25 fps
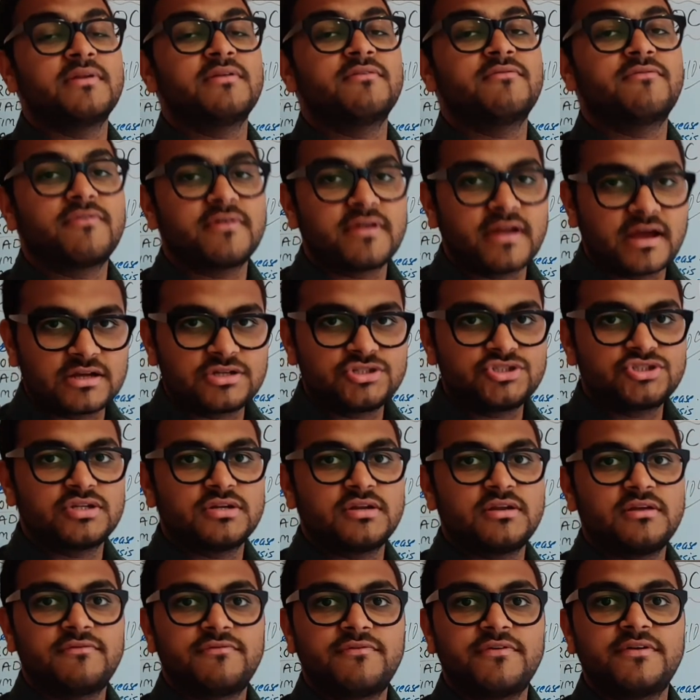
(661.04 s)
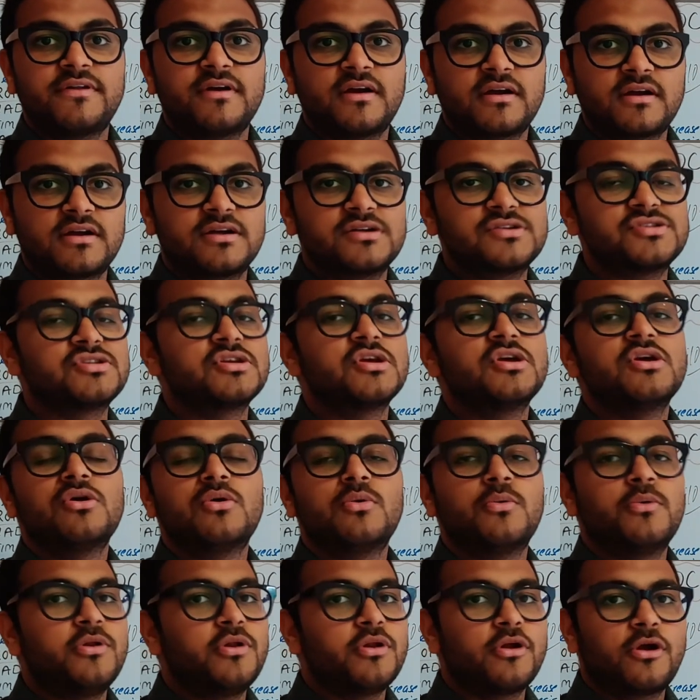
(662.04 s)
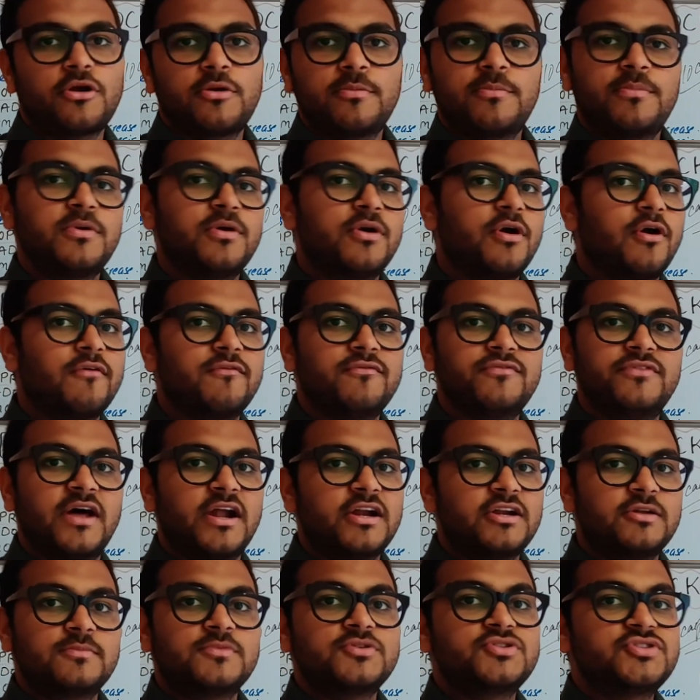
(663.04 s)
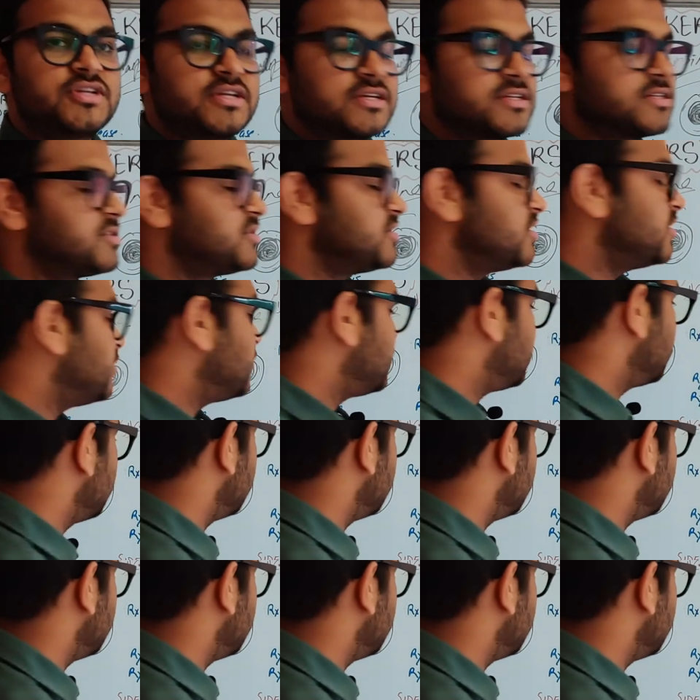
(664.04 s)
infarction, if it occurs, will not be of that much extent.